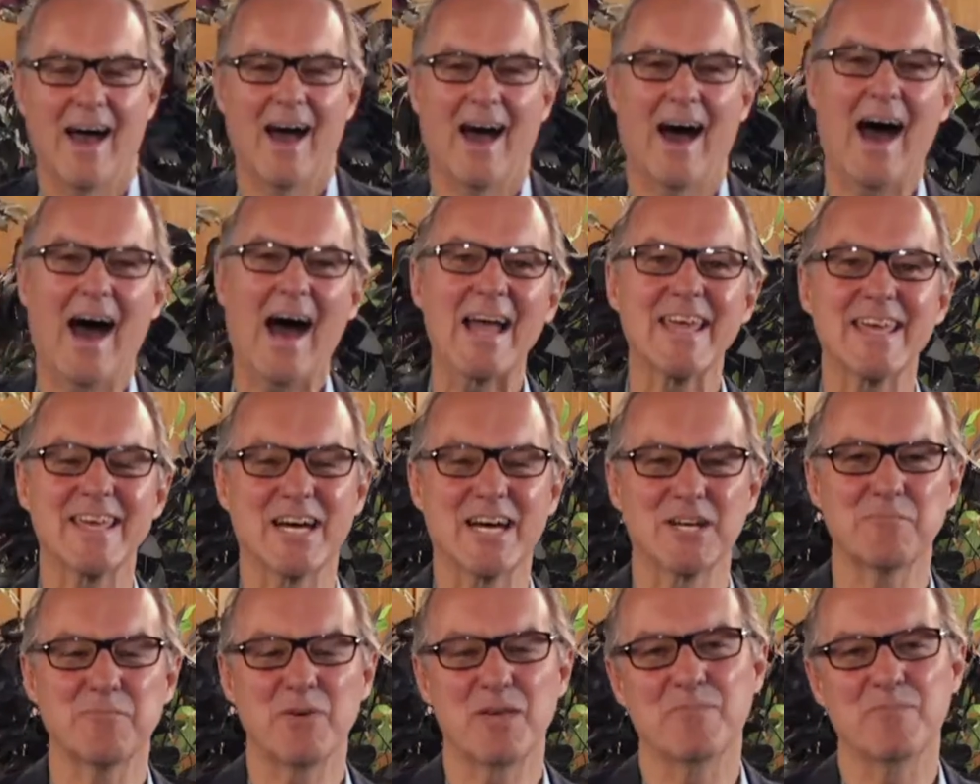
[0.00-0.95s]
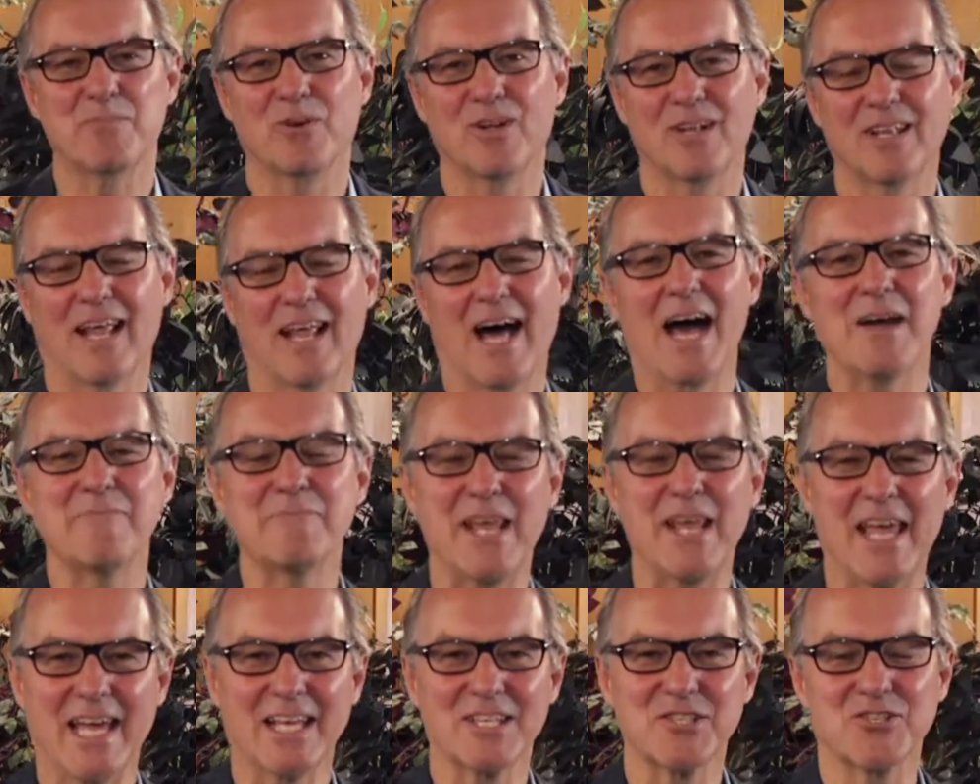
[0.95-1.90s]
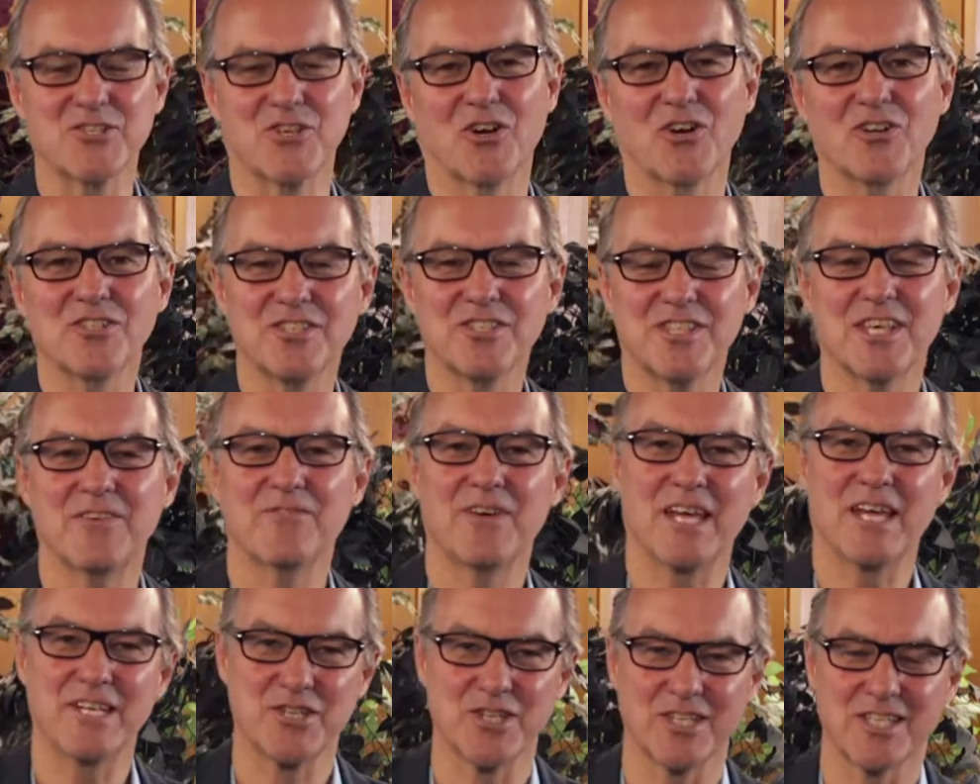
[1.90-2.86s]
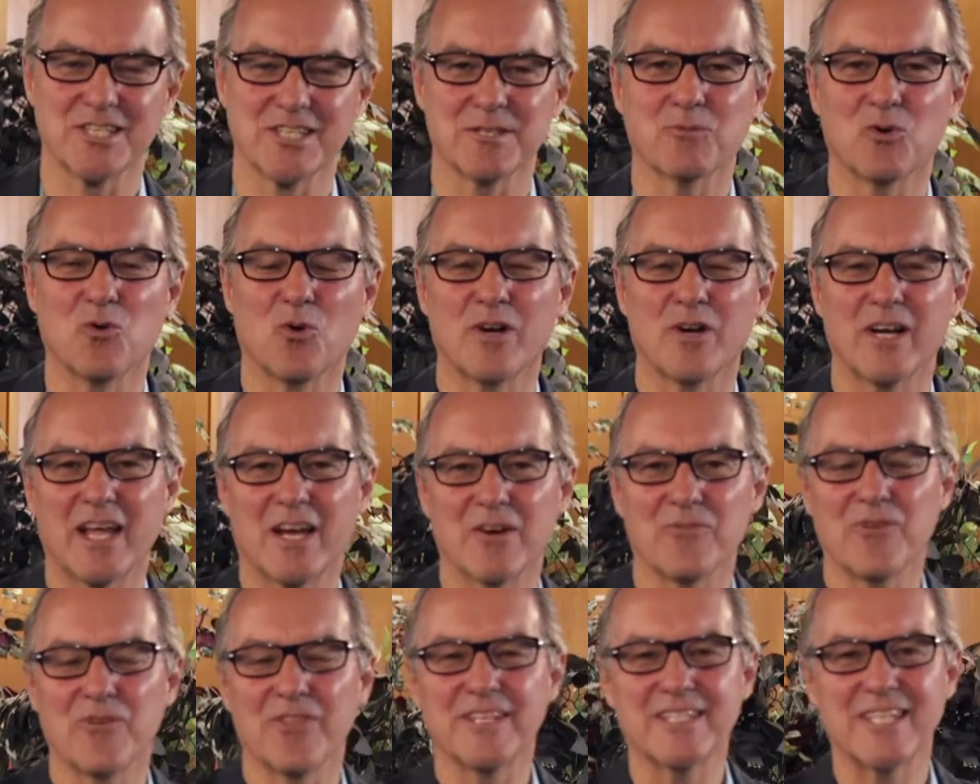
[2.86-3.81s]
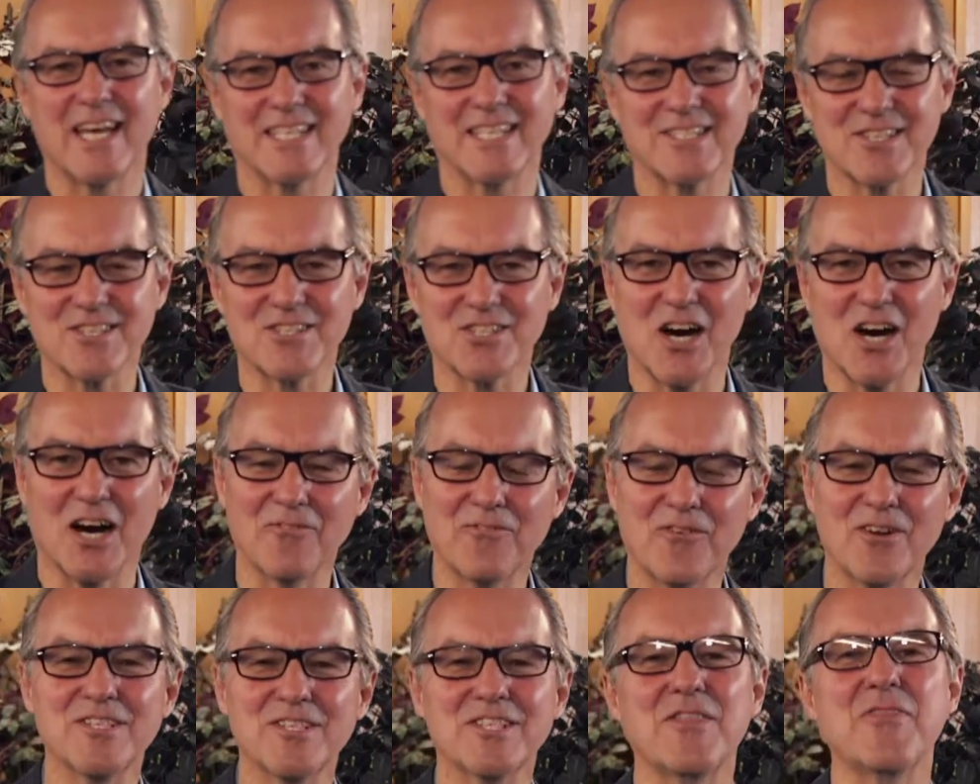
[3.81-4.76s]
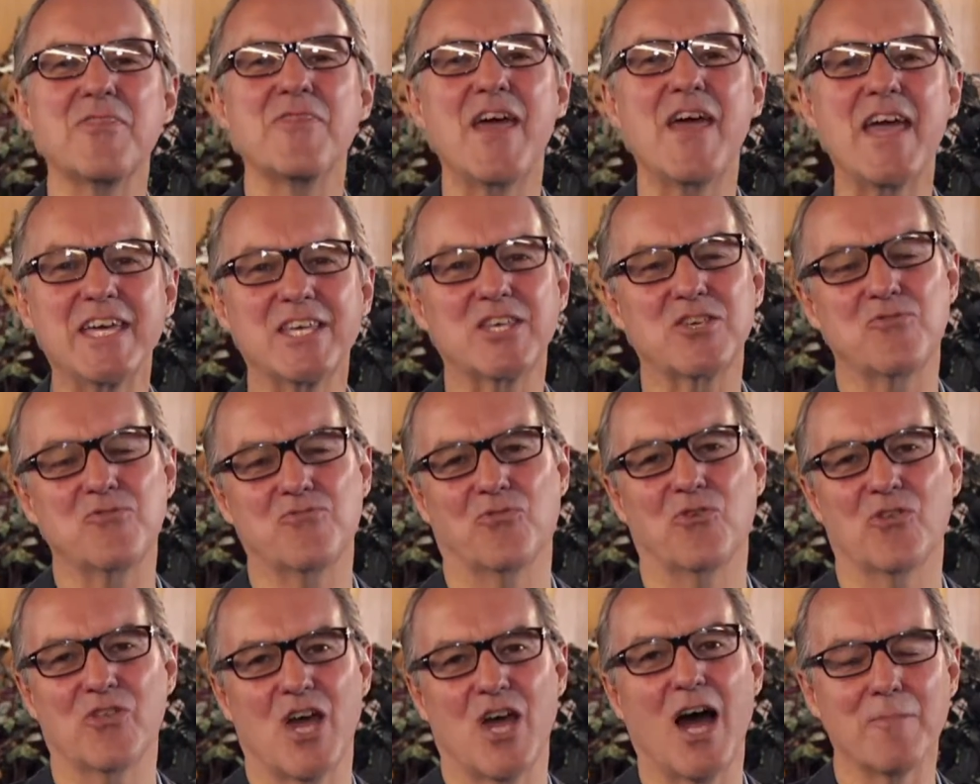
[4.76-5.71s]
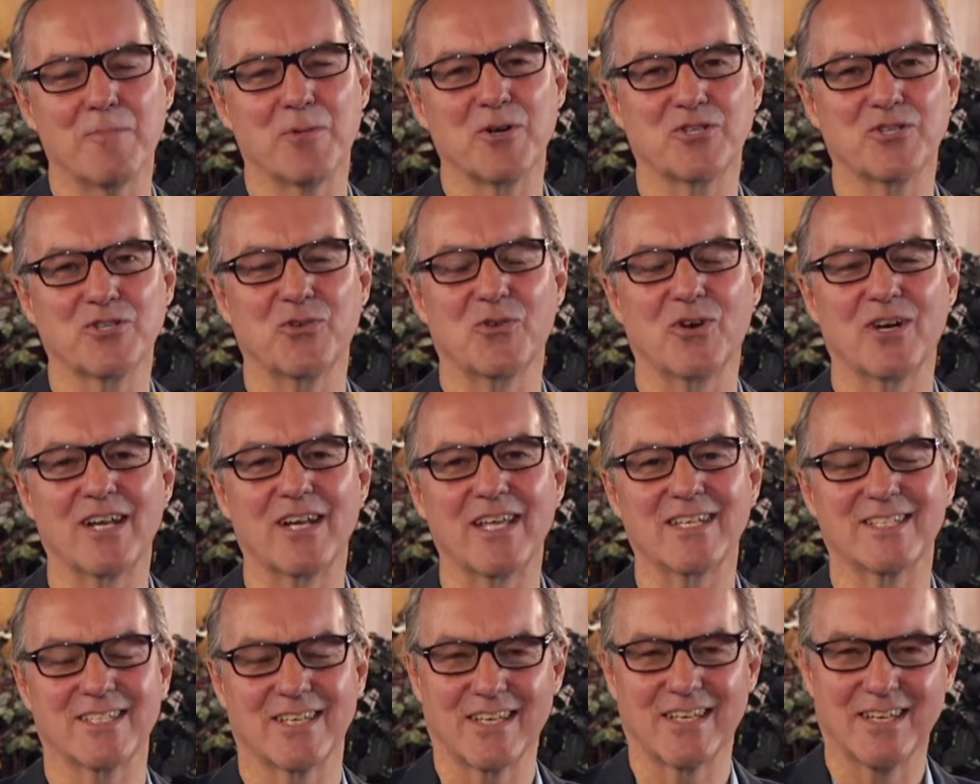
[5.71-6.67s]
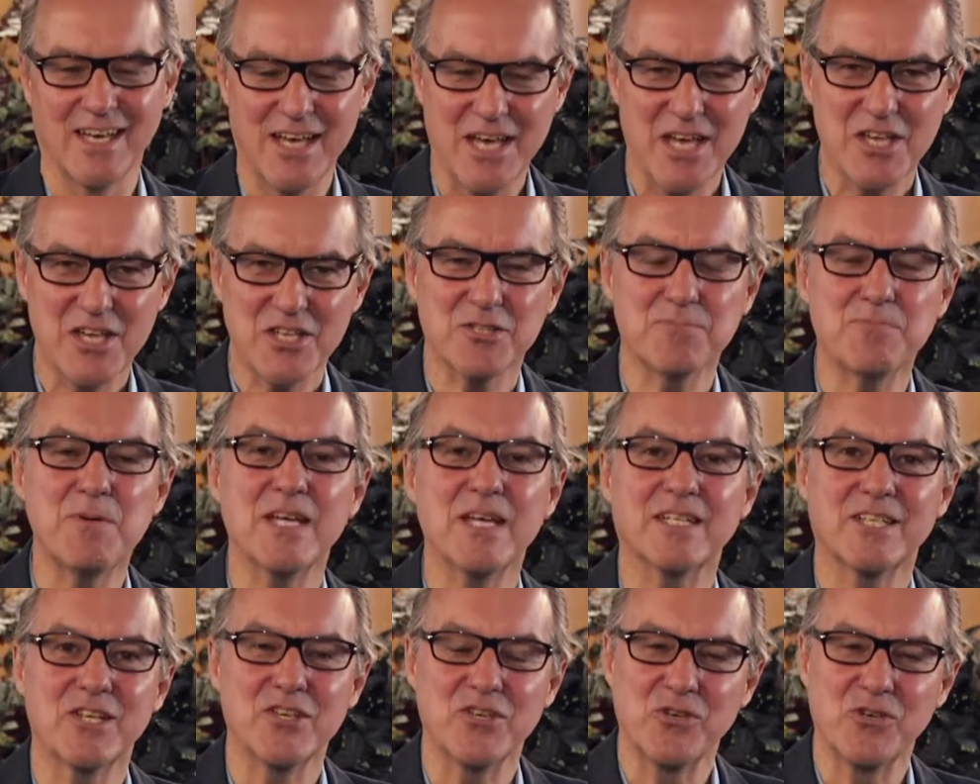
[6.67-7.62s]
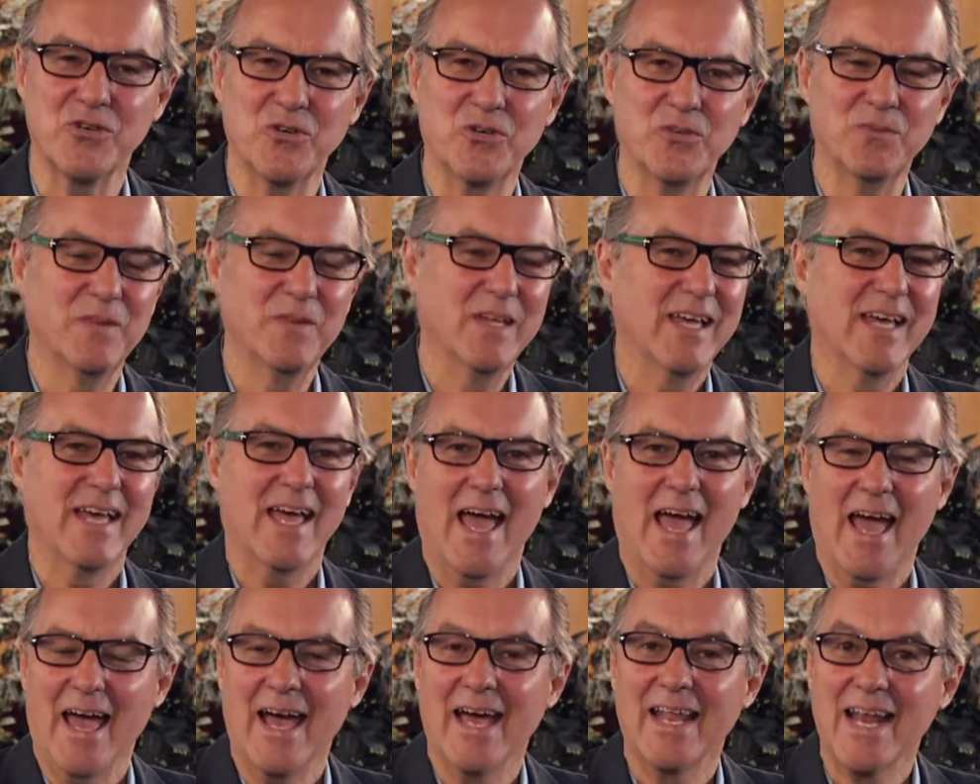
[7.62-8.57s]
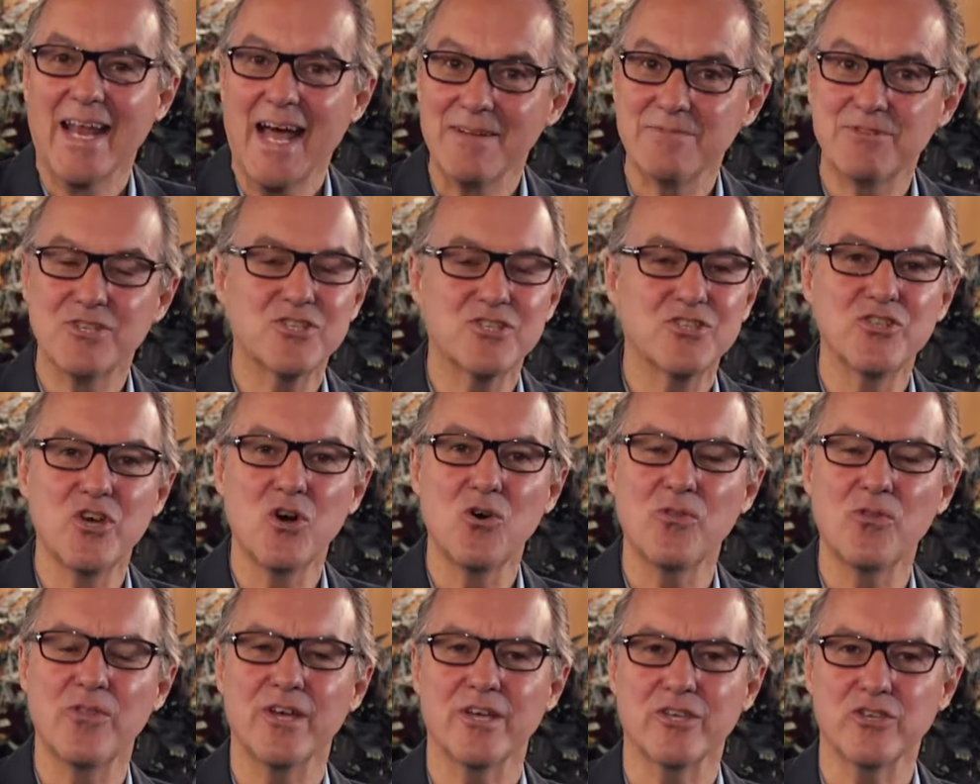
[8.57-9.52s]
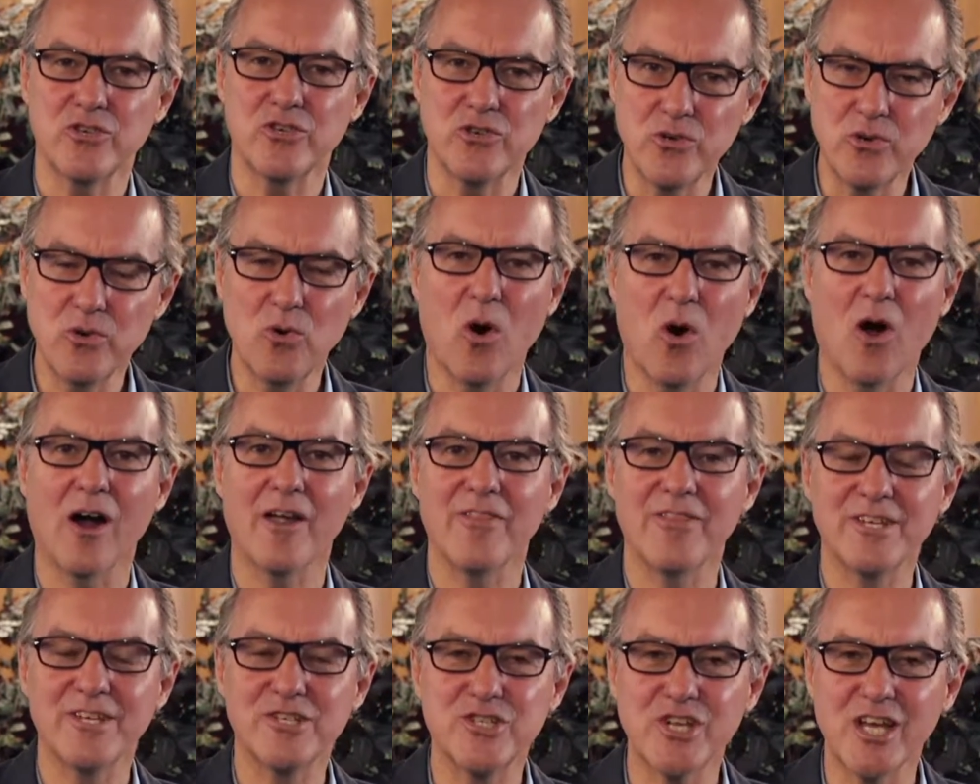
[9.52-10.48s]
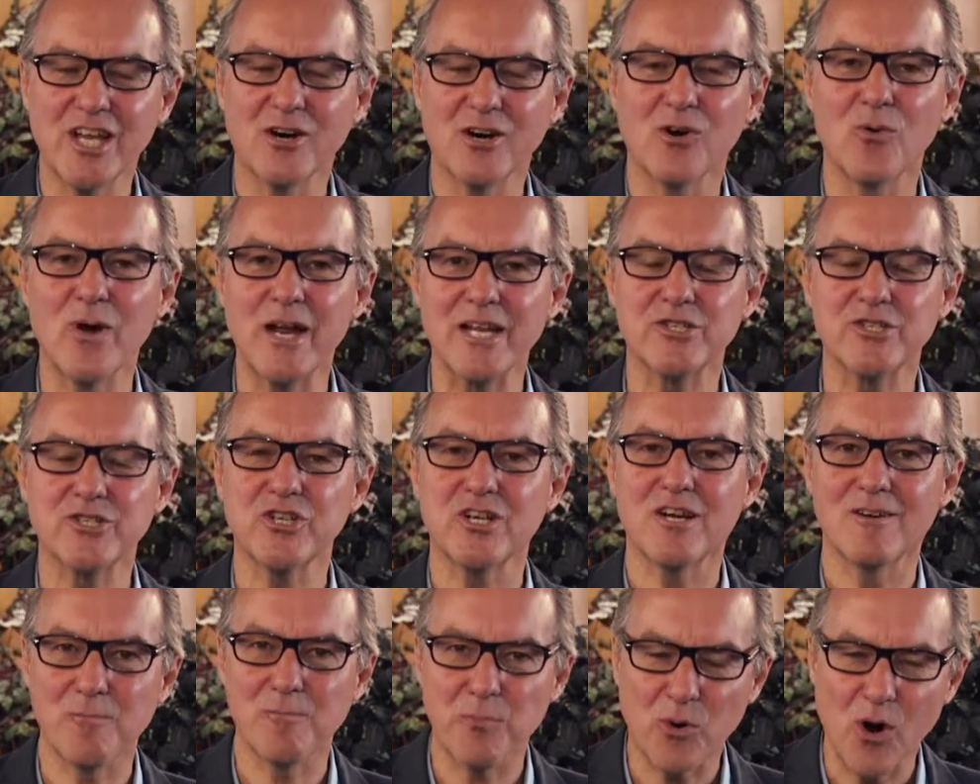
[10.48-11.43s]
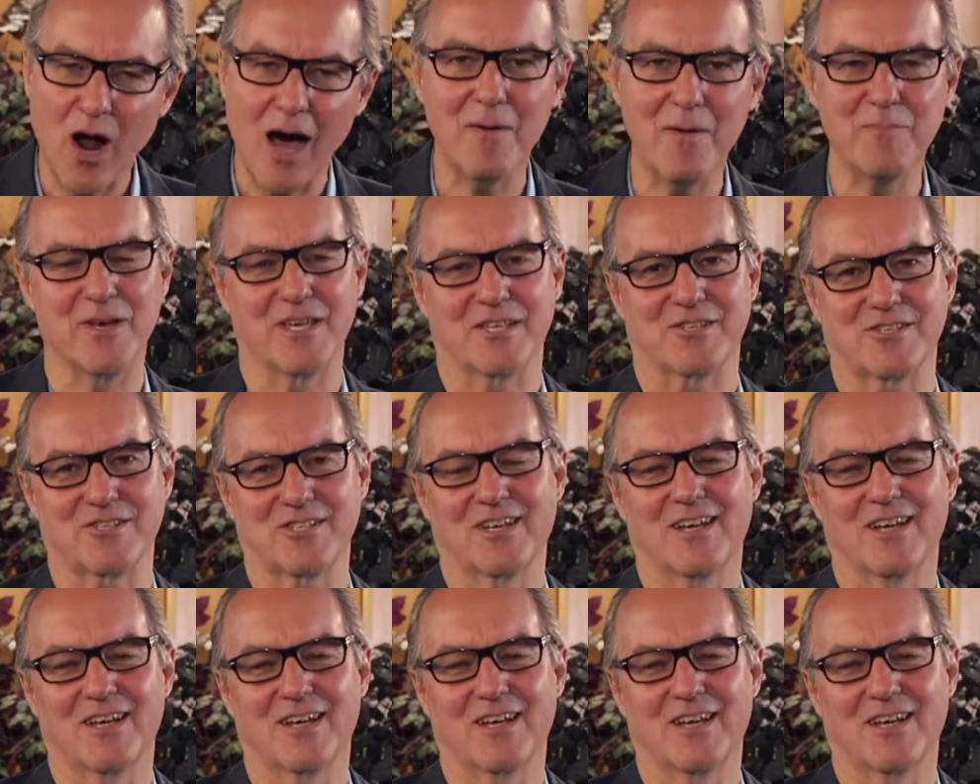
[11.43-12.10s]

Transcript: Hi, young people. I'm Dan Serns, the Evangelism Coordinator for the Texas Conference, and thank you for the opportunity to speak to you. And I just know that you are the generation of promise.